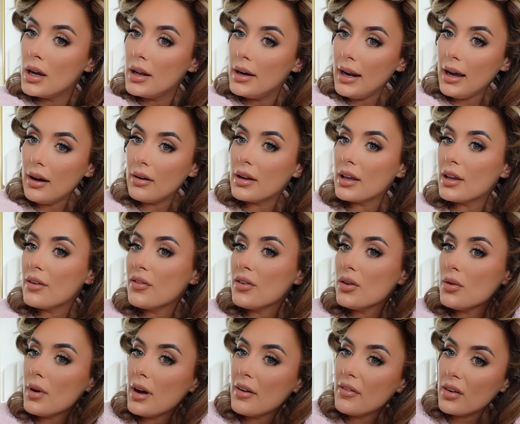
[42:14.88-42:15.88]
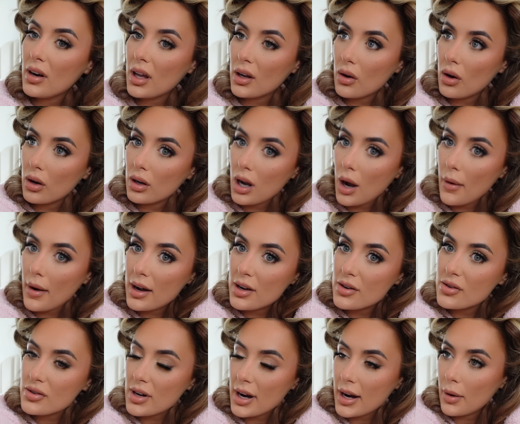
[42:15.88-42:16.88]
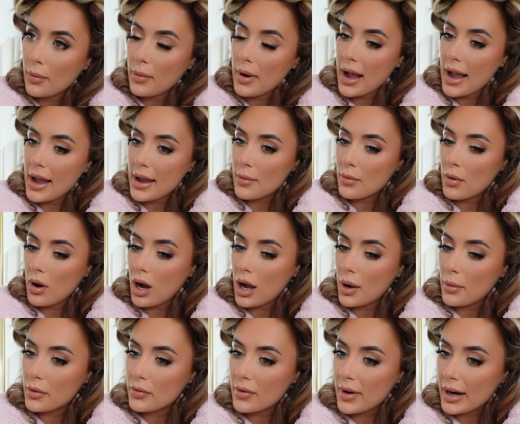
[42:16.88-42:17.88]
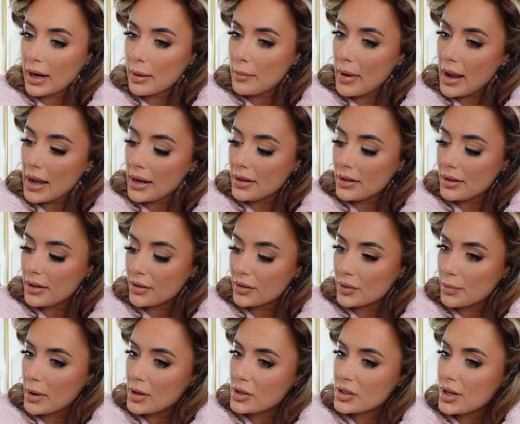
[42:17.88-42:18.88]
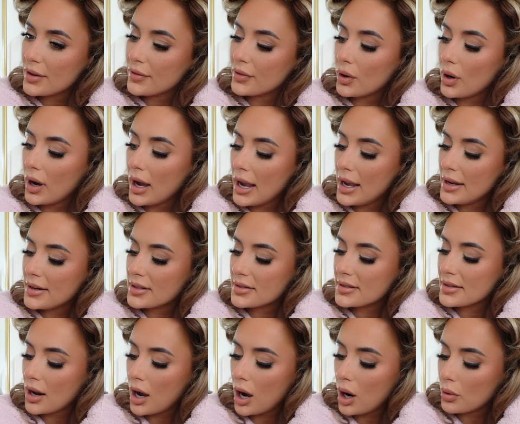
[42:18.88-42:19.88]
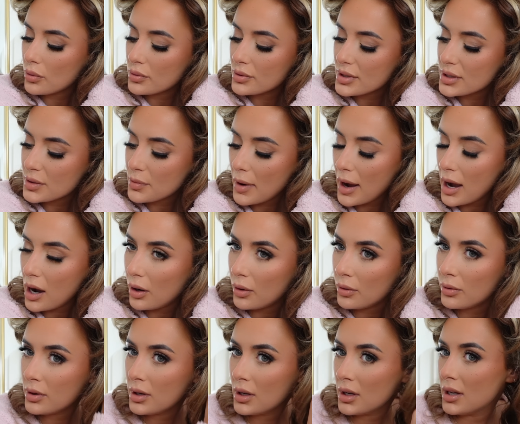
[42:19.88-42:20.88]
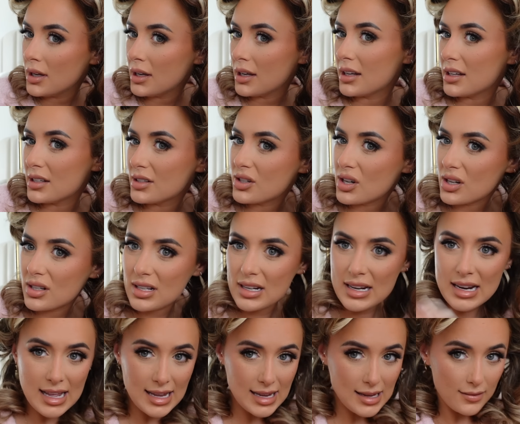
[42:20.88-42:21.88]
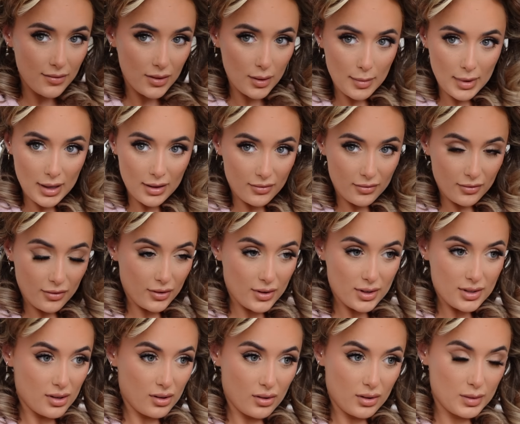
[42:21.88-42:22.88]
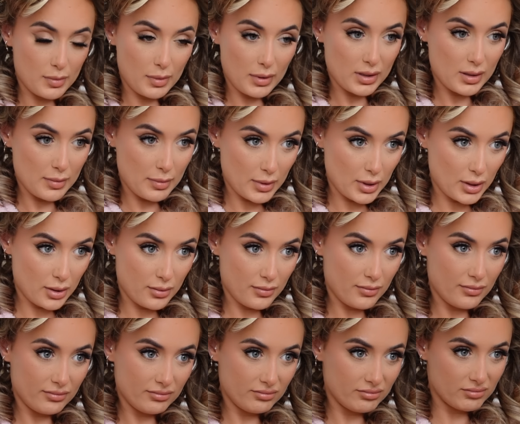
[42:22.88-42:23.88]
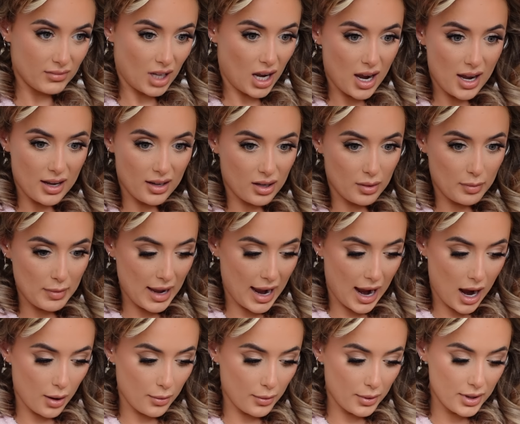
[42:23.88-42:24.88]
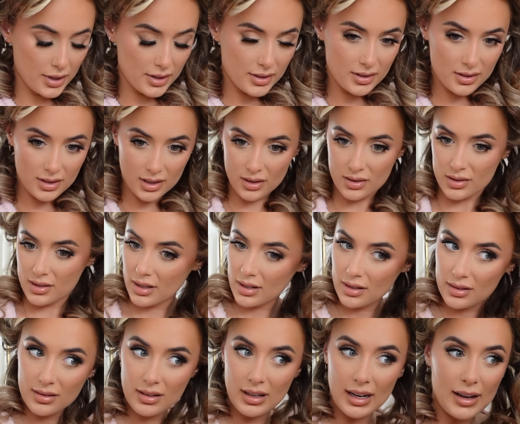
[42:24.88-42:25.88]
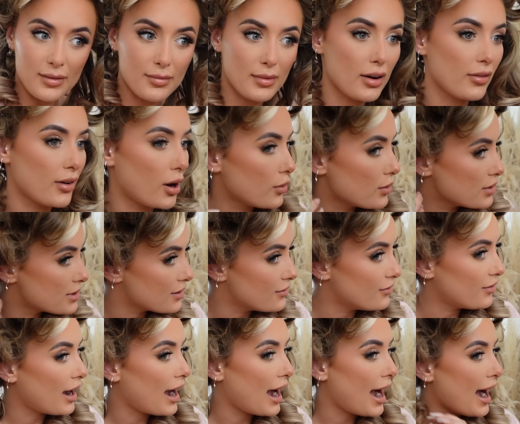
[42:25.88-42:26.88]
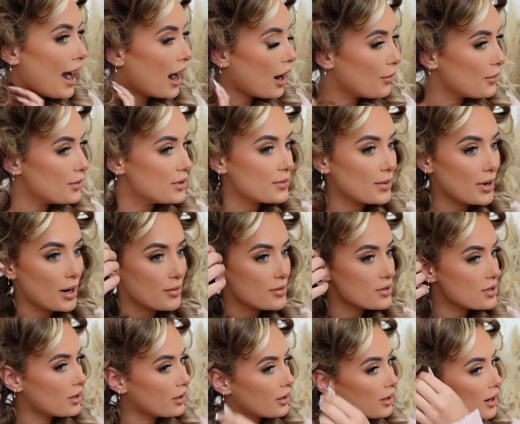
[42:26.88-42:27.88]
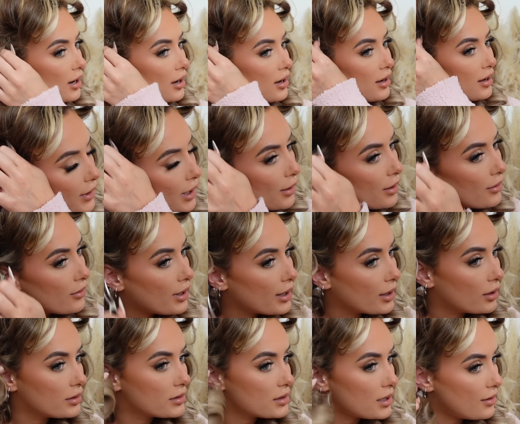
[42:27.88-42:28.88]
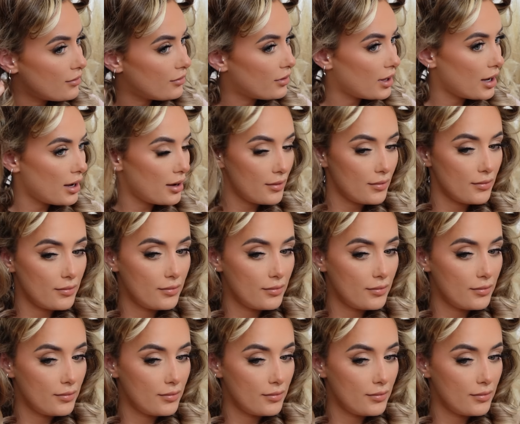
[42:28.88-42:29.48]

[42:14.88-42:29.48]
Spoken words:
Now, if you haven't like got to go out straight away, what I would recommend, especially if your hair doesn't hold as well, is just leave them in for as long as possible. Like, it could be hours. I used to leave my rollers in for hours when I was younger. However, I ain't got time for that.